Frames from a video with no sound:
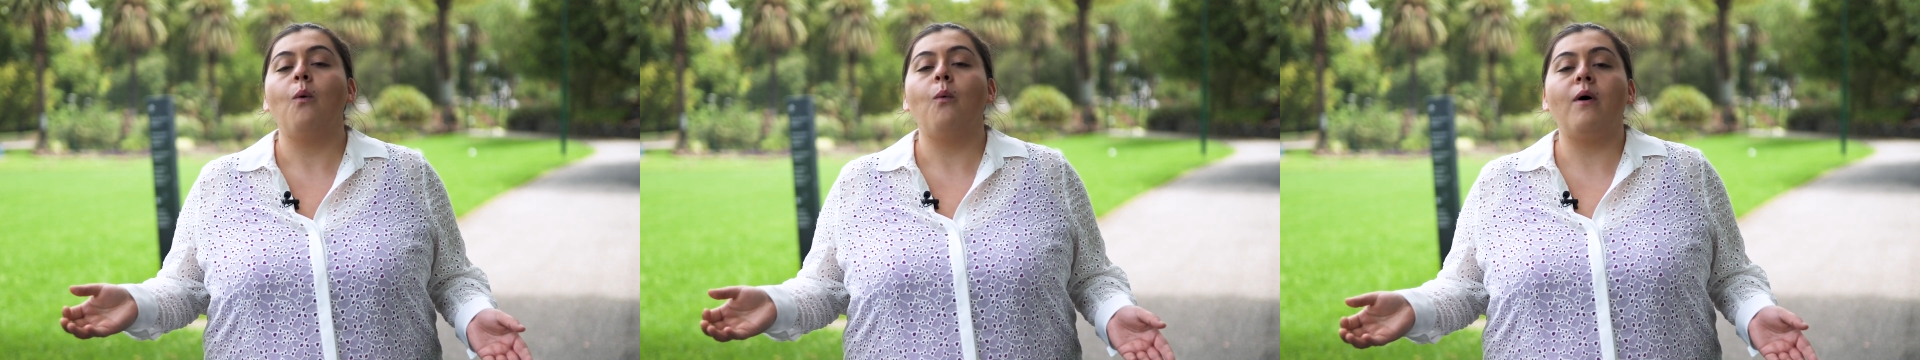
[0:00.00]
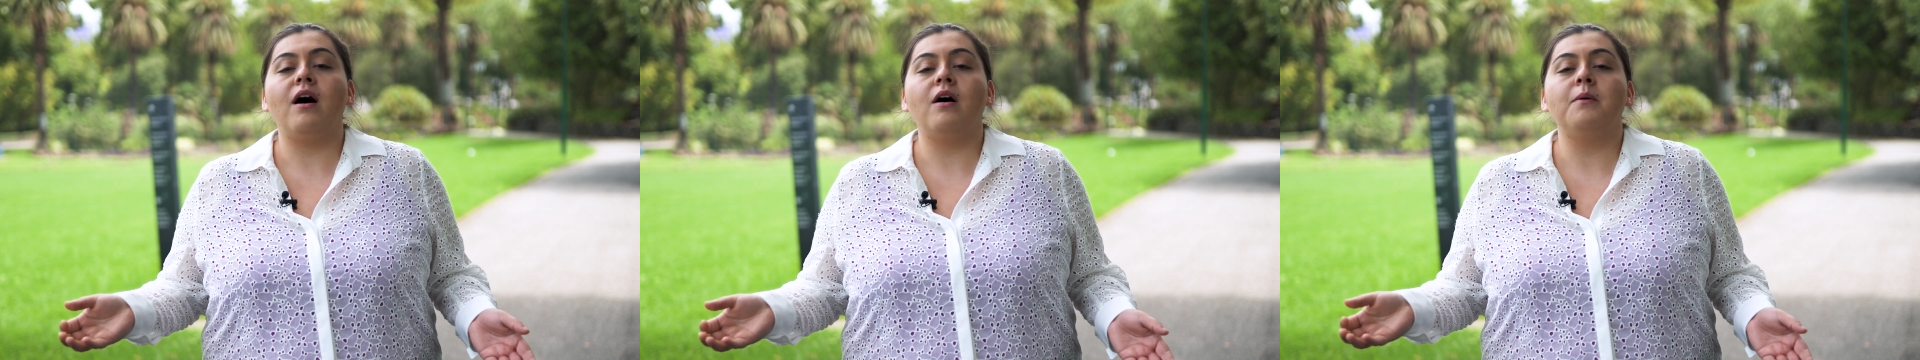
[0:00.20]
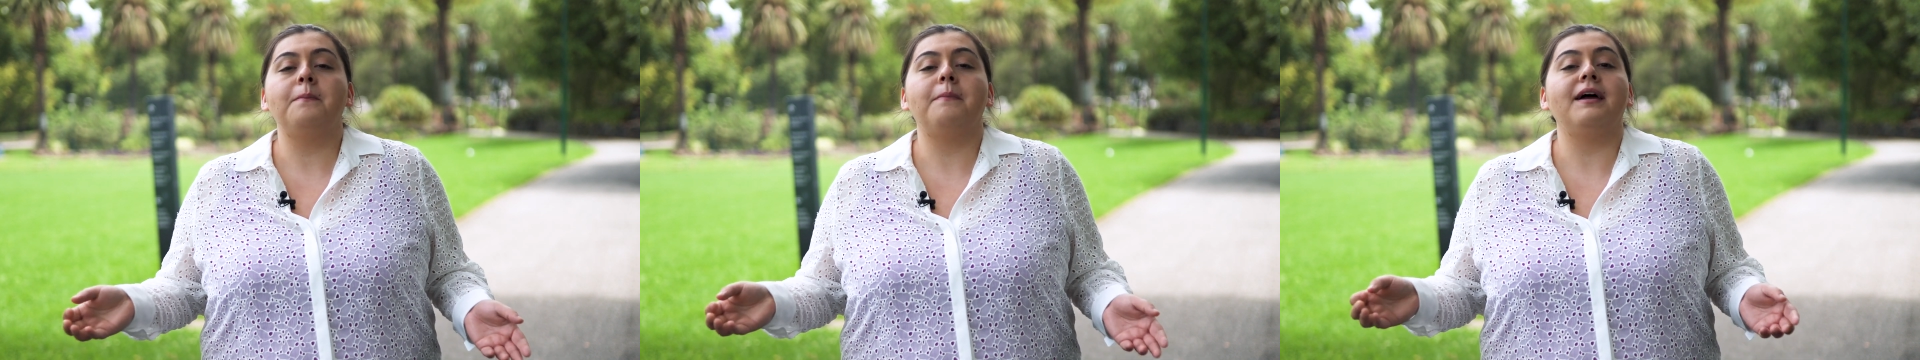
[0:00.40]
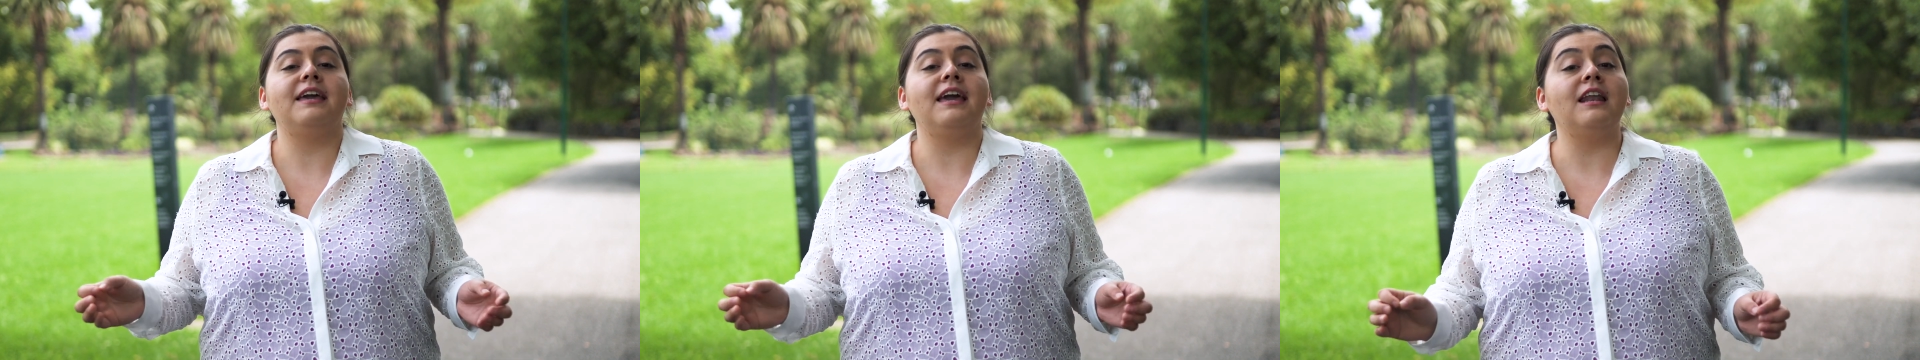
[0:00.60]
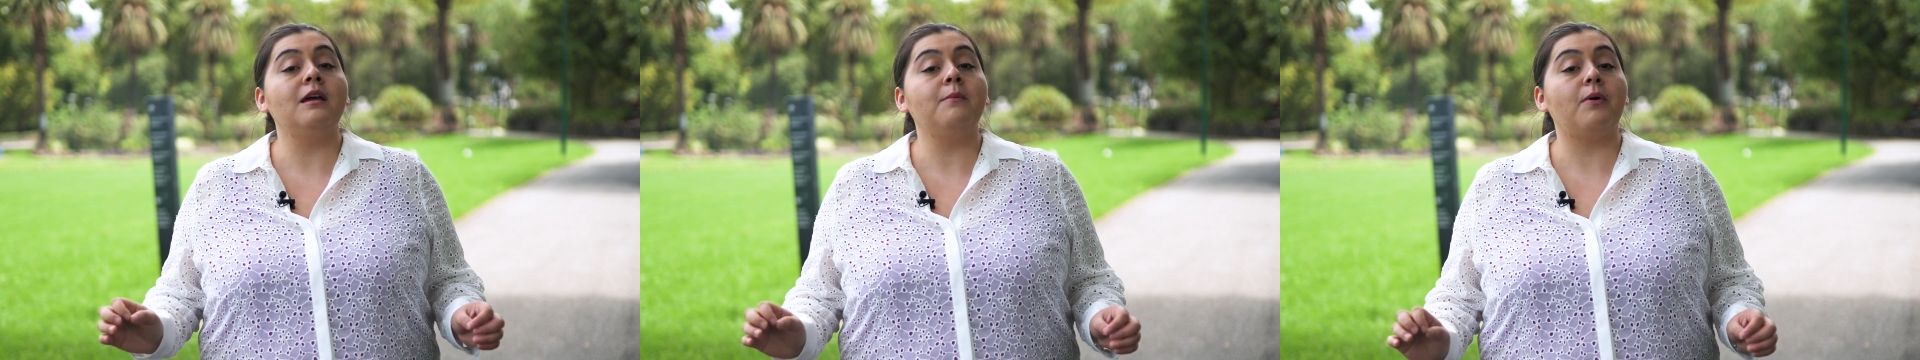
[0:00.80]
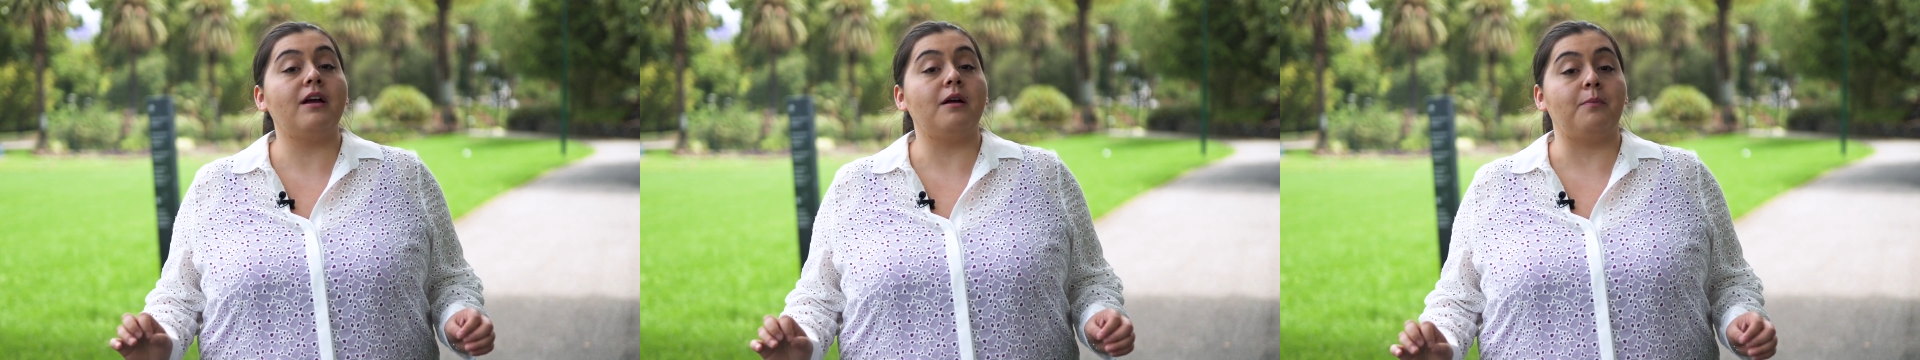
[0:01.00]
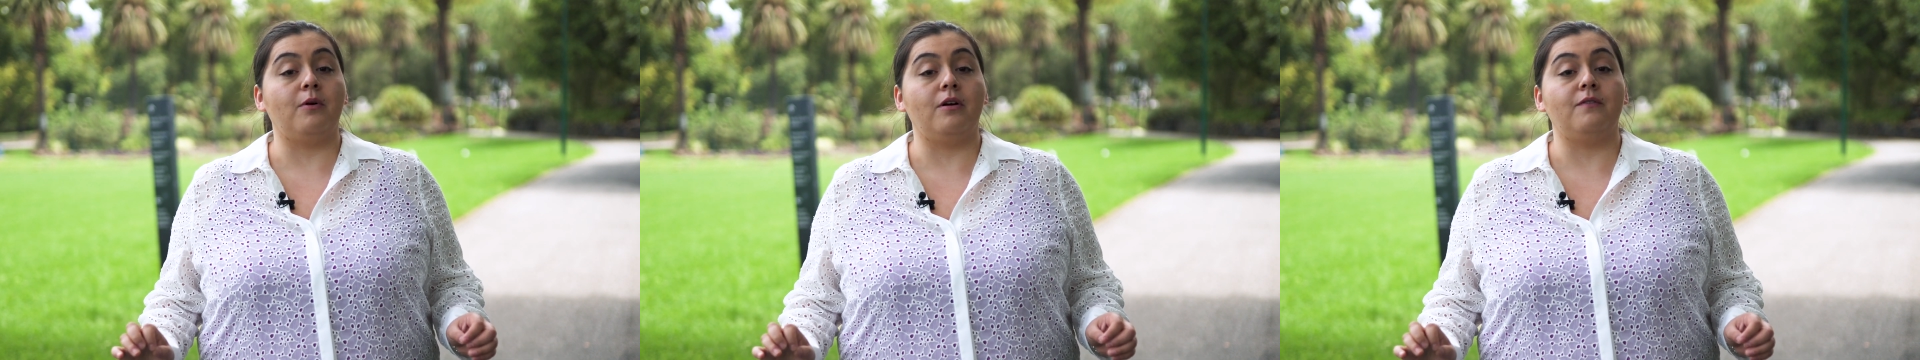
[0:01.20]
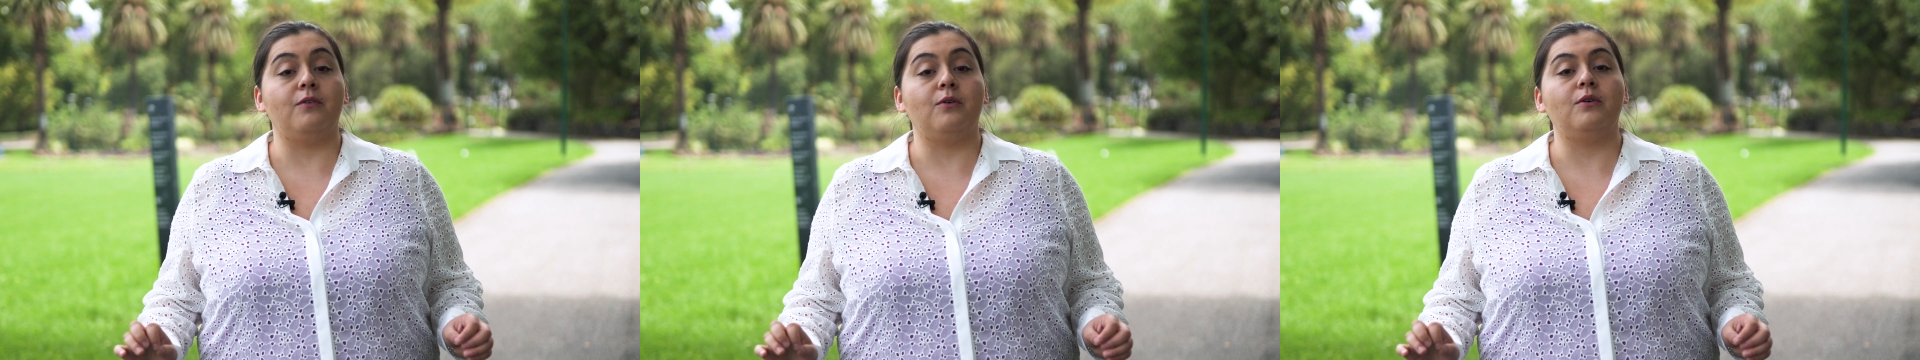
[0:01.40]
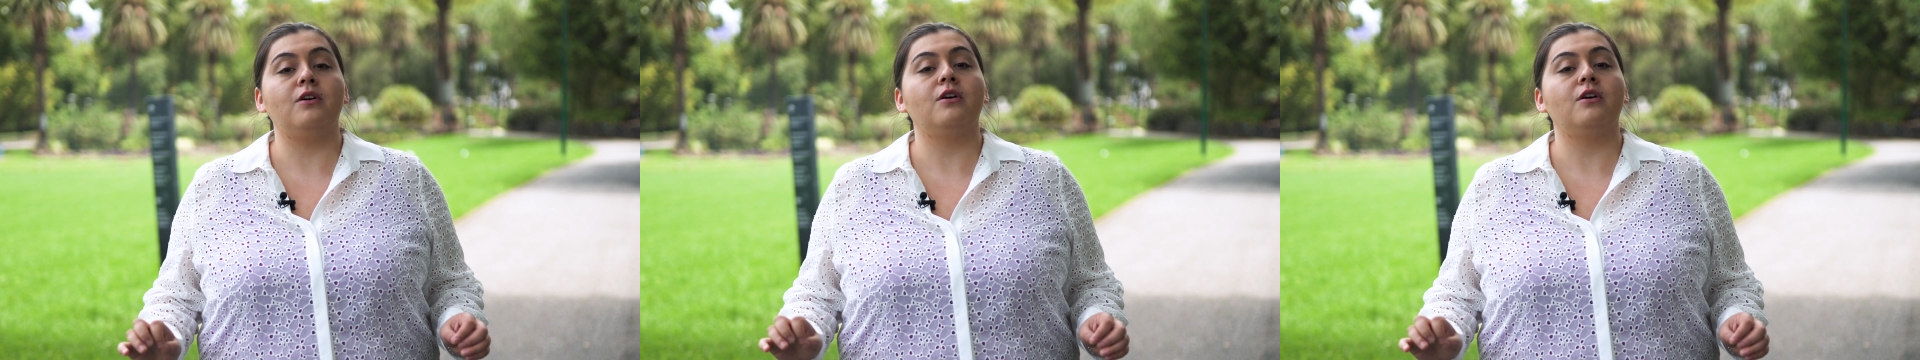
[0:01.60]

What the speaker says: Well, by getting pre-approval,